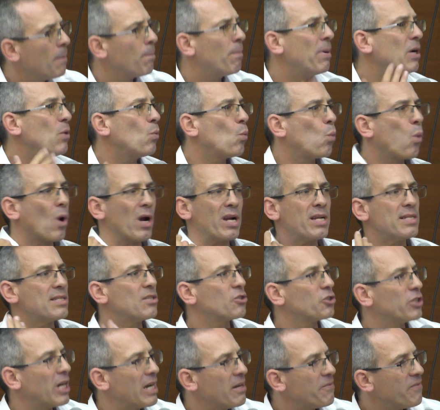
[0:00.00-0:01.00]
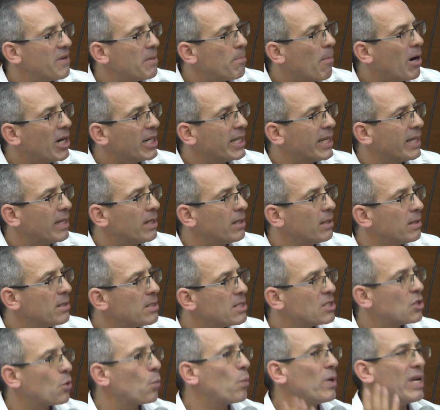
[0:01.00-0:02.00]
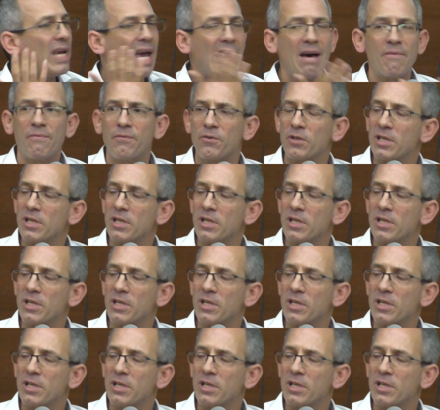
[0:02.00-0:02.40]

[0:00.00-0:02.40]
But what is a relevant market? So we have,